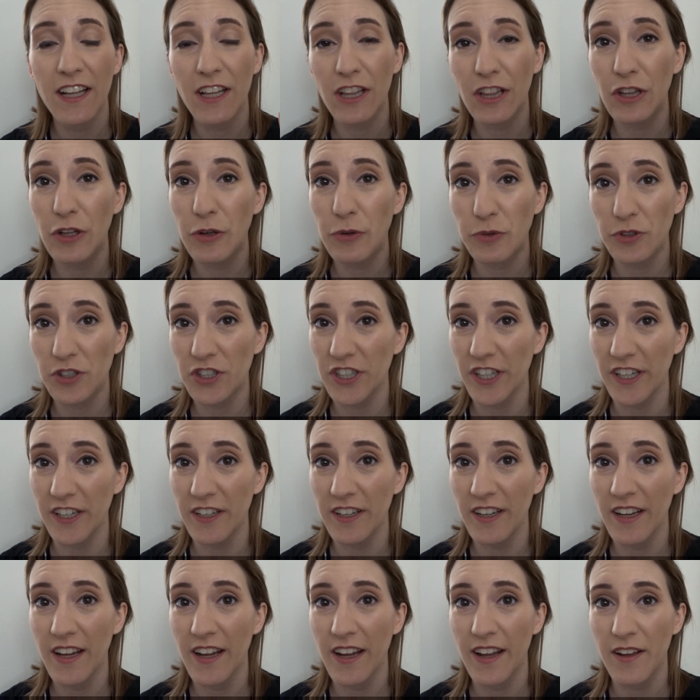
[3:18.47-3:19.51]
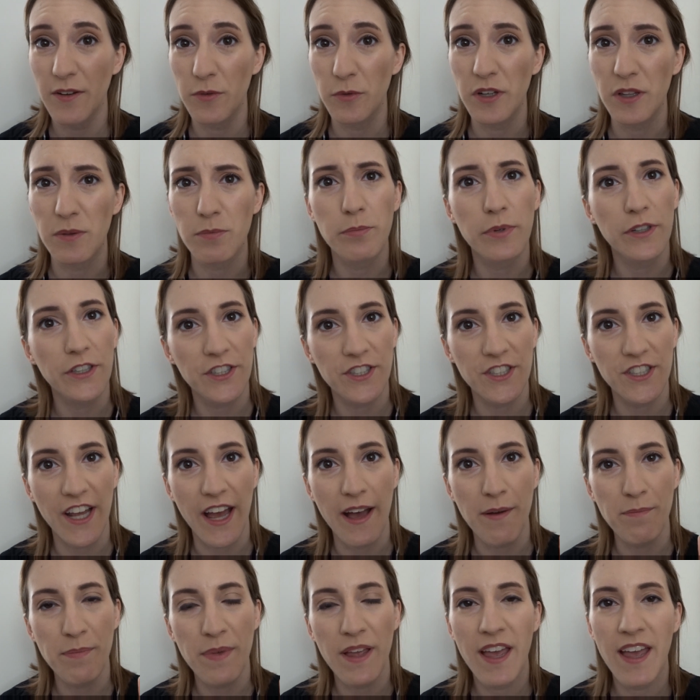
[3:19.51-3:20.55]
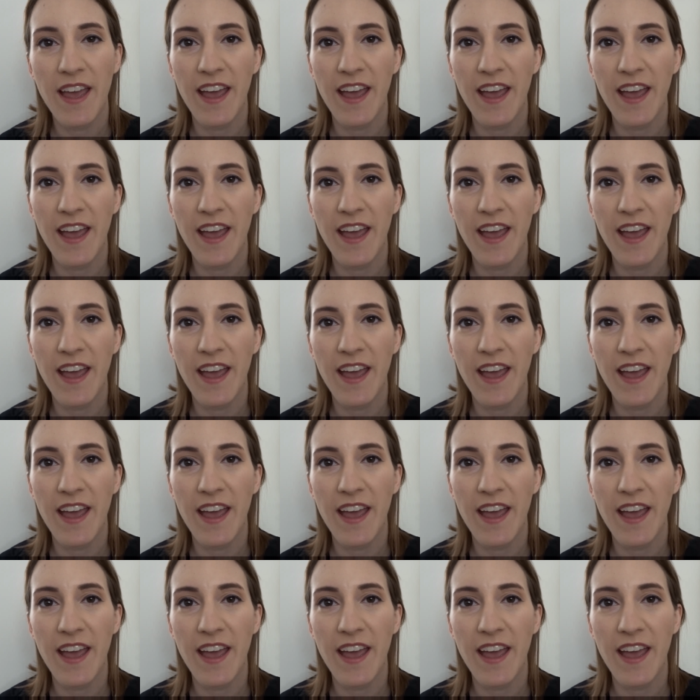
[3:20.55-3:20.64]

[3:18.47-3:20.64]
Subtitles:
lotion with birch sap.